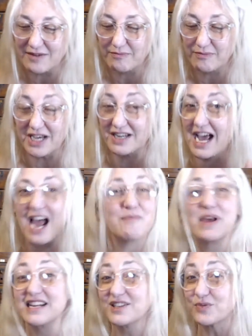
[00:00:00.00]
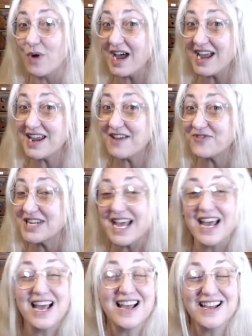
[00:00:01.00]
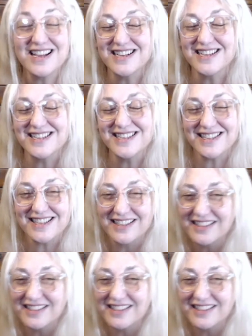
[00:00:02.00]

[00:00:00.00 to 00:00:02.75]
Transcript: but I bet his wife does.